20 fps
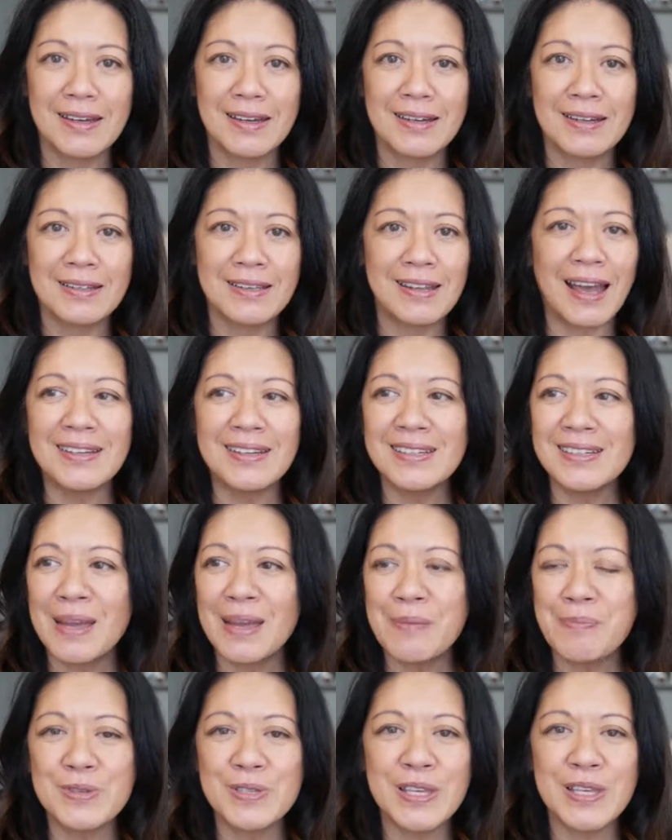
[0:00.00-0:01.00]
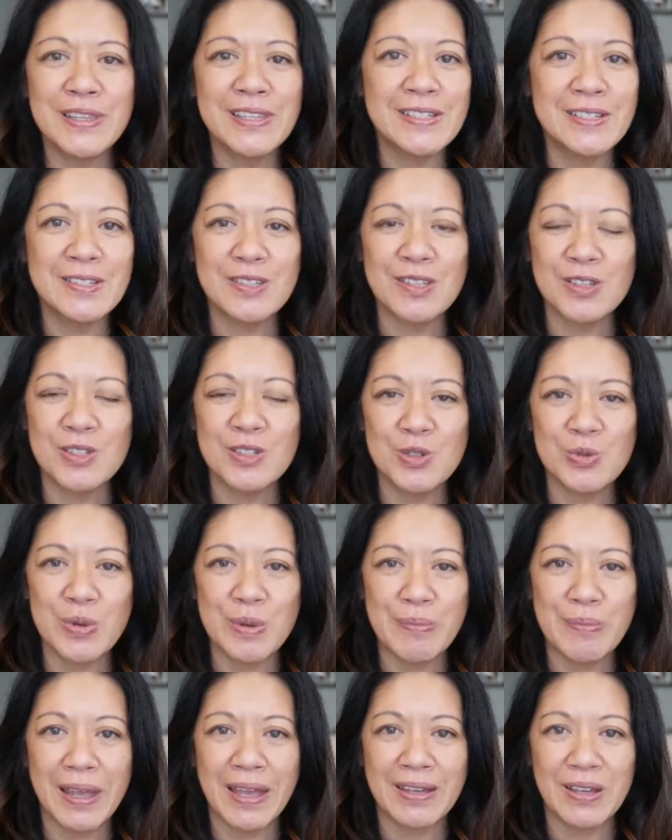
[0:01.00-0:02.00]
99% of the decisions we
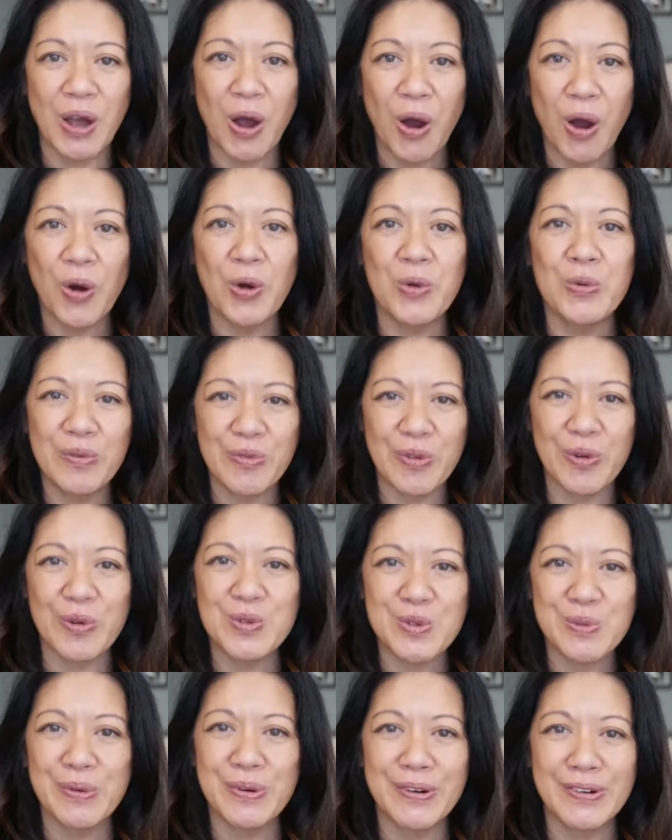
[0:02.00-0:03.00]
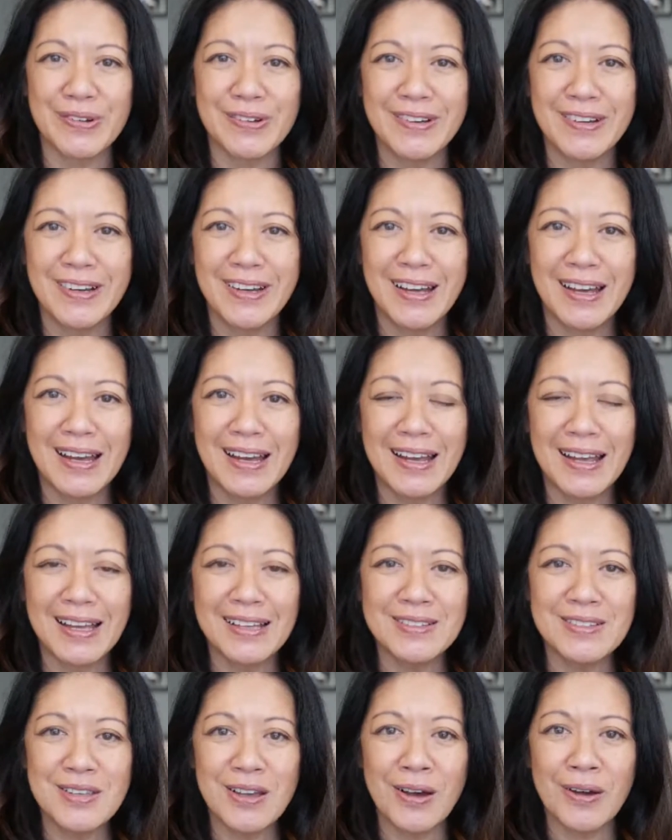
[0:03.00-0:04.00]
make are reversible.
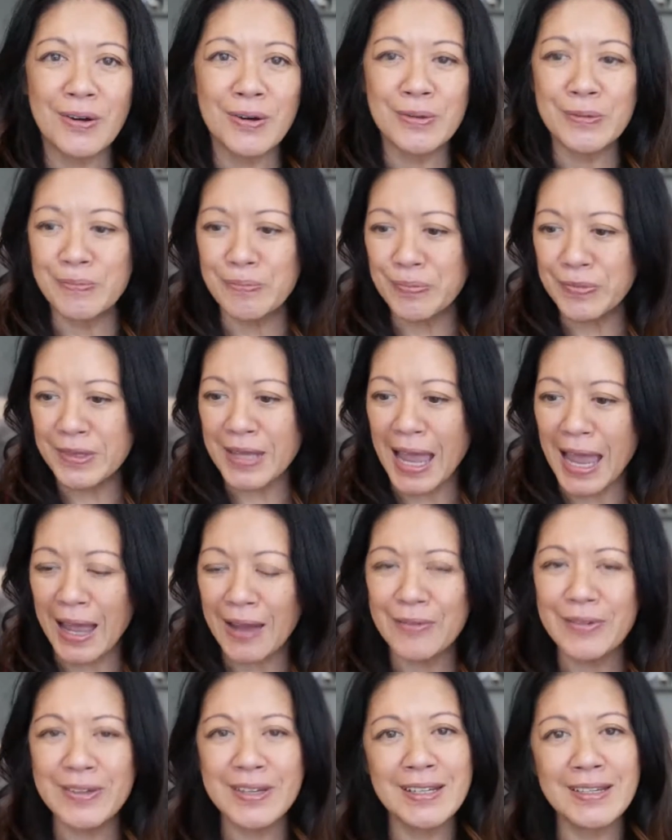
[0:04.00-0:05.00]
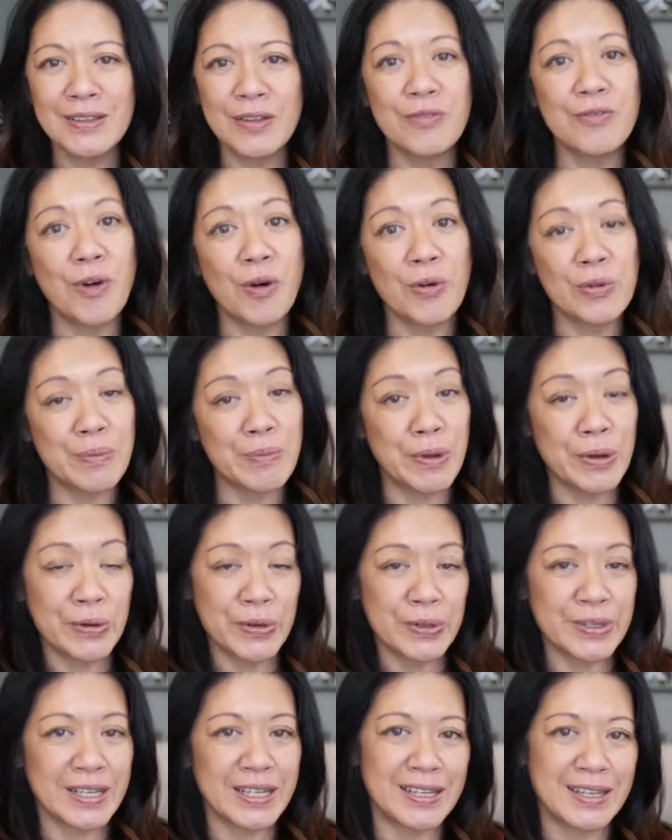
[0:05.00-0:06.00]
And so having the
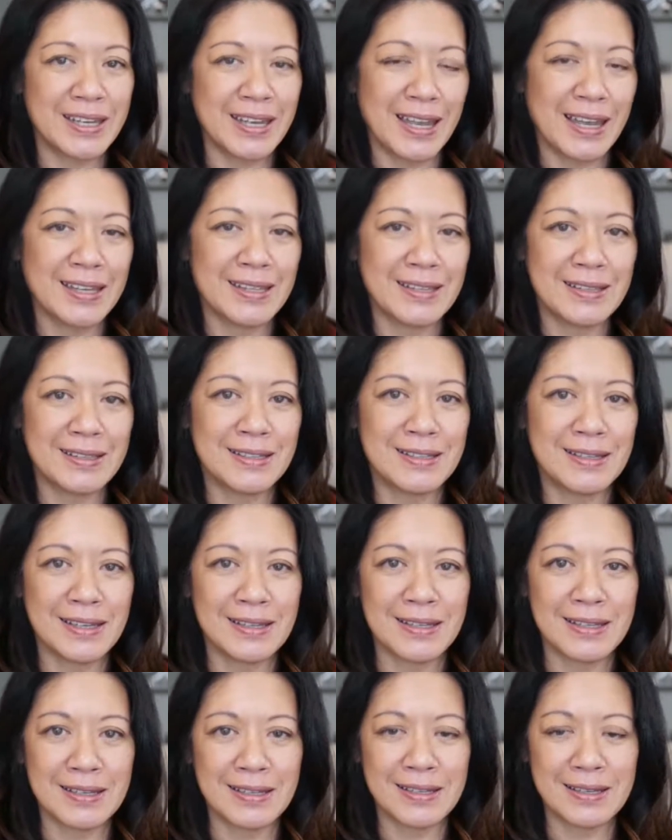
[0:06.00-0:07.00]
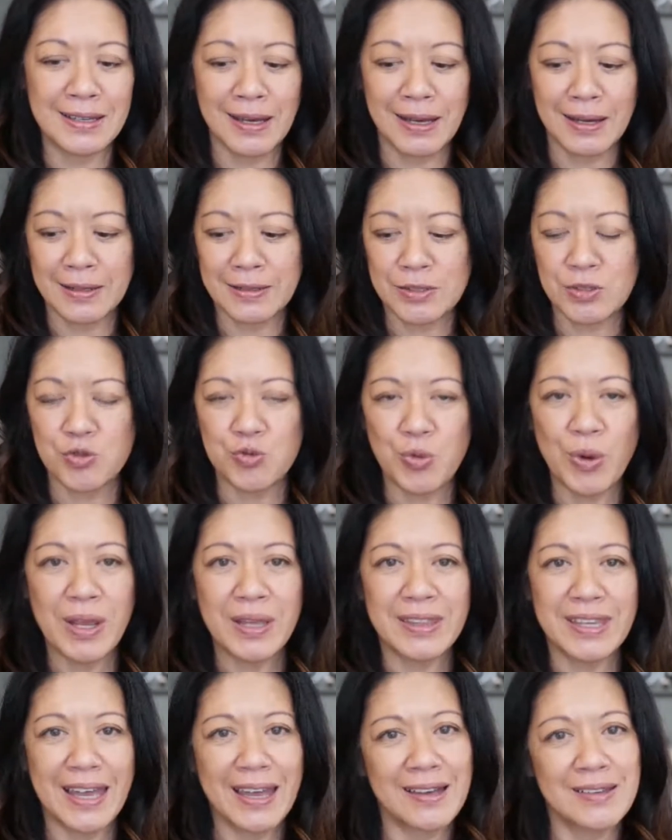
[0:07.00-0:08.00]
vulnerability and the
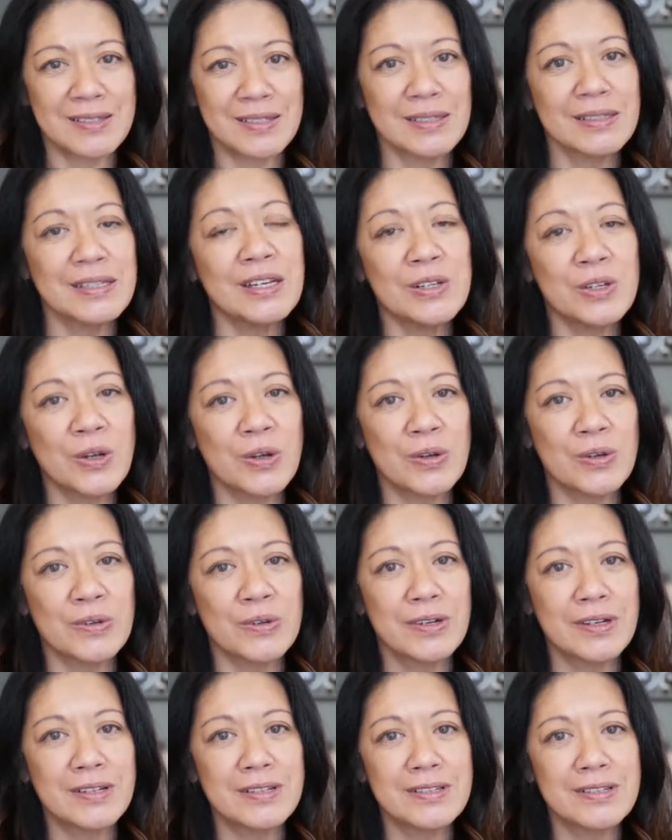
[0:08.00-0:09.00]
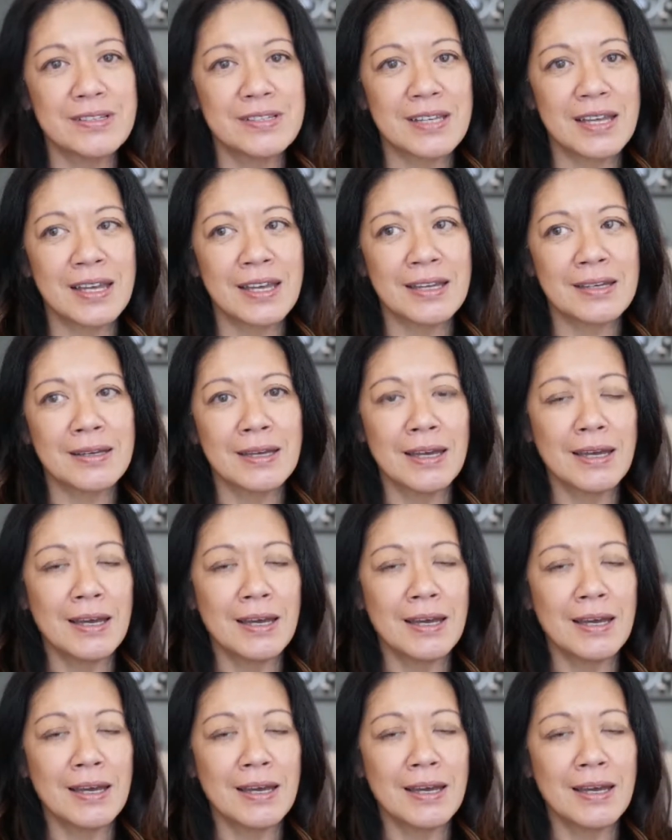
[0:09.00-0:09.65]
strength as a leader to say,